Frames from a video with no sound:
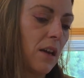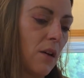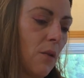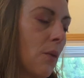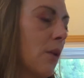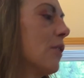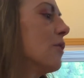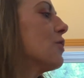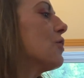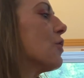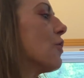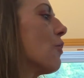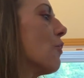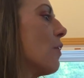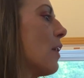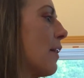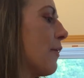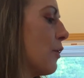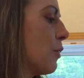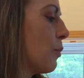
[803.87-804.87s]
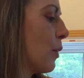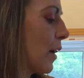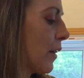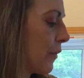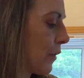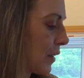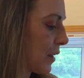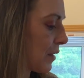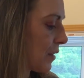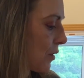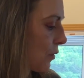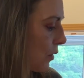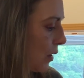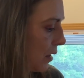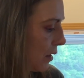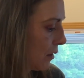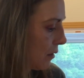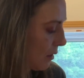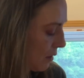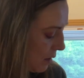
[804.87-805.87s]
Why don't you go have your breakfast,
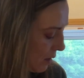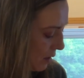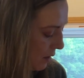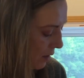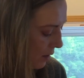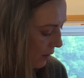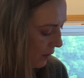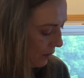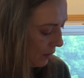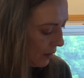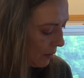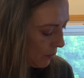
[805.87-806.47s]
okay? Let